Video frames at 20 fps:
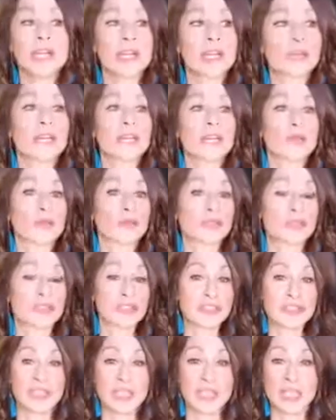and then we're
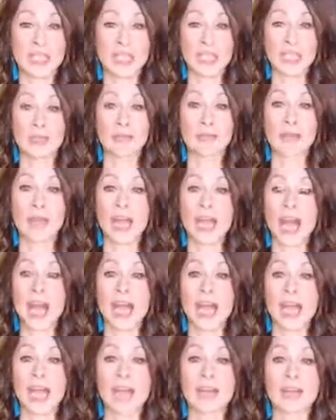sitting
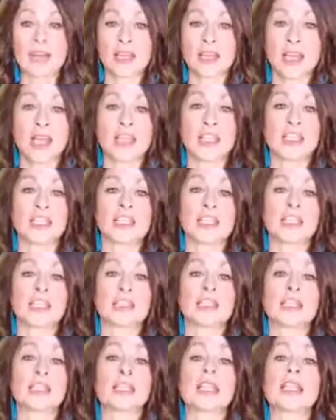back
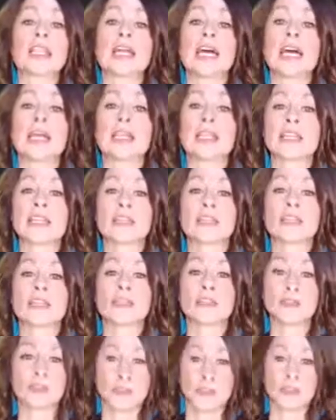and letting the
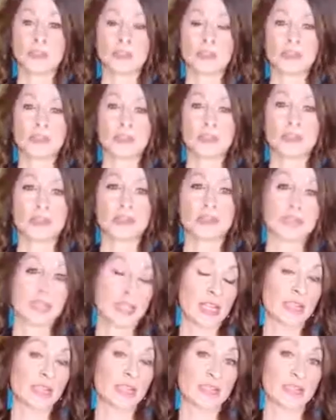universe
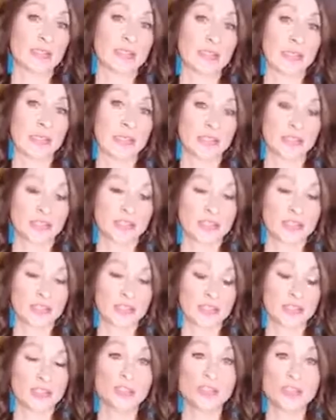present these
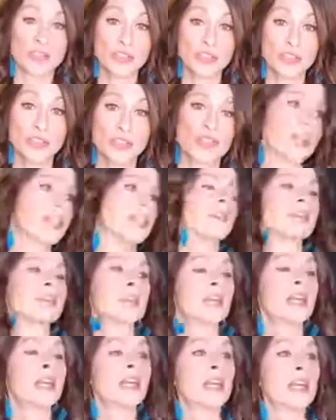energies to us.